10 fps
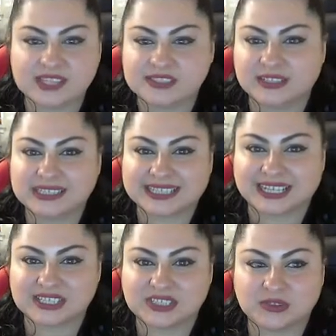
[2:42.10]
let's
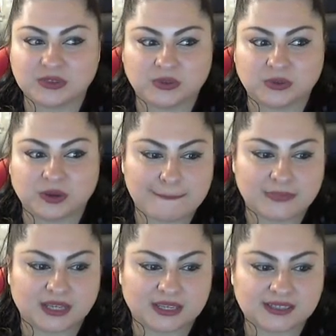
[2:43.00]
get to
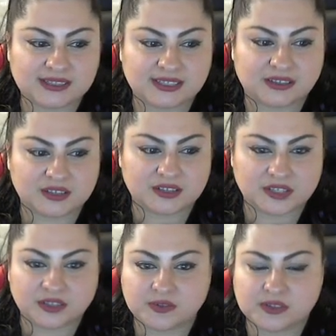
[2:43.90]
plugins, and I'll show
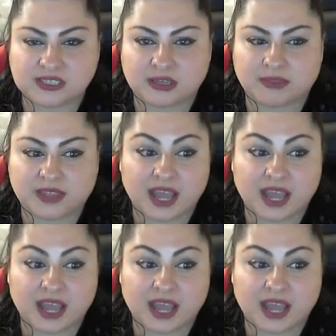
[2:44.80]
you some that I